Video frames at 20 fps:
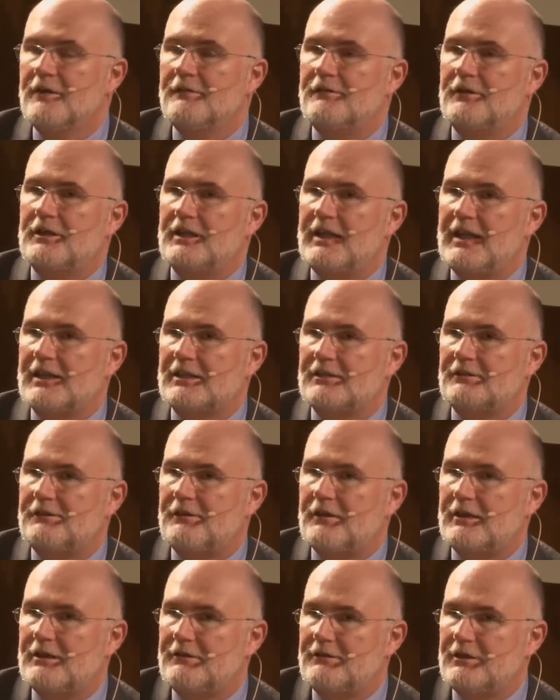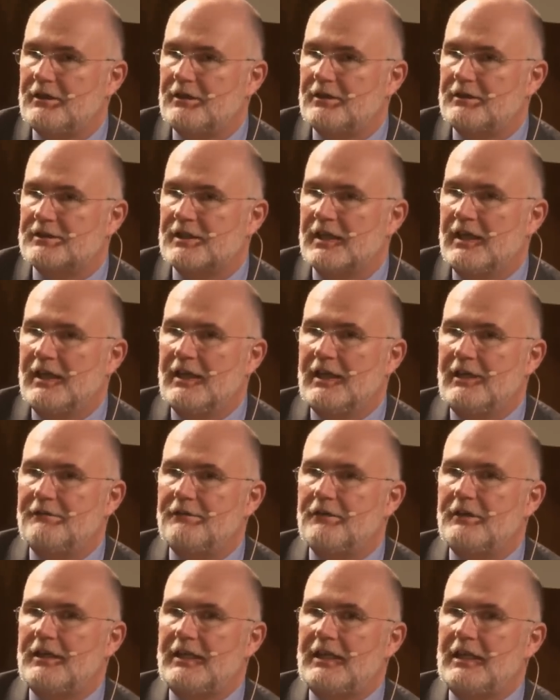for the next 5 years
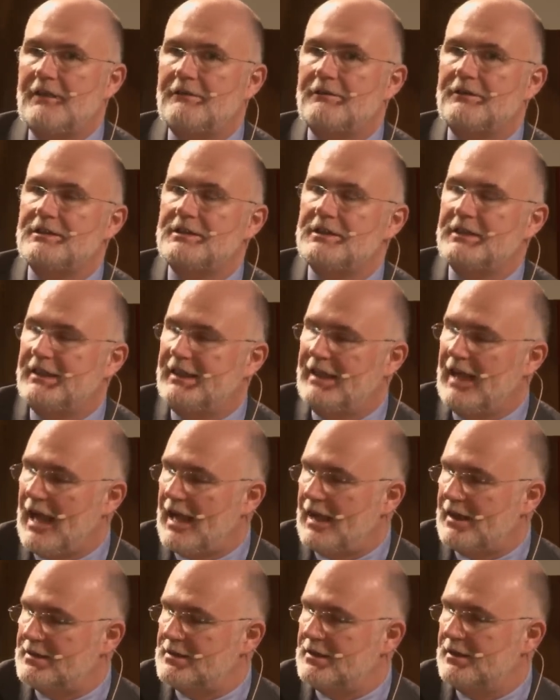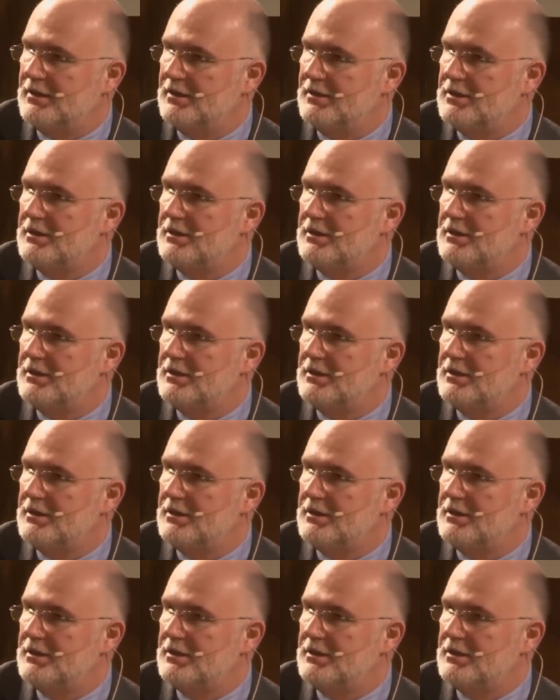if we're even to get